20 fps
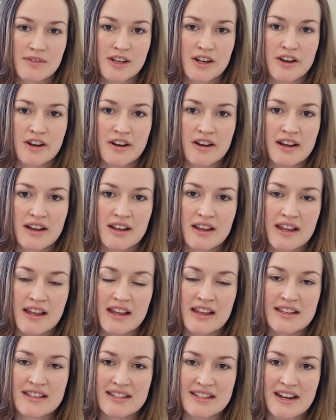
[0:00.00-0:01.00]
you know,
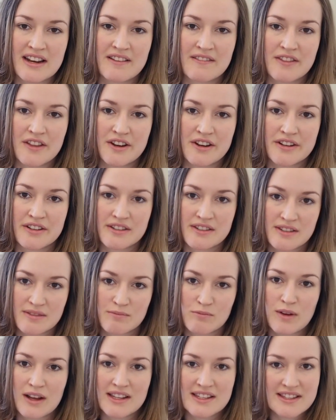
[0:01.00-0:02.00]
instead of
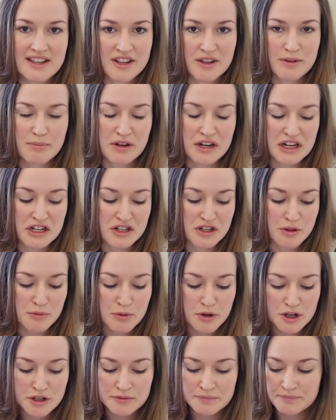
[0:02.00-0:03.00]
those ones that you put into
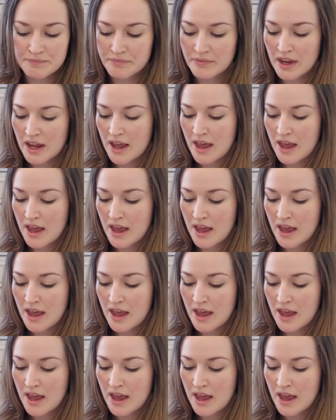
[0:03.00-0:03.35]
the wall.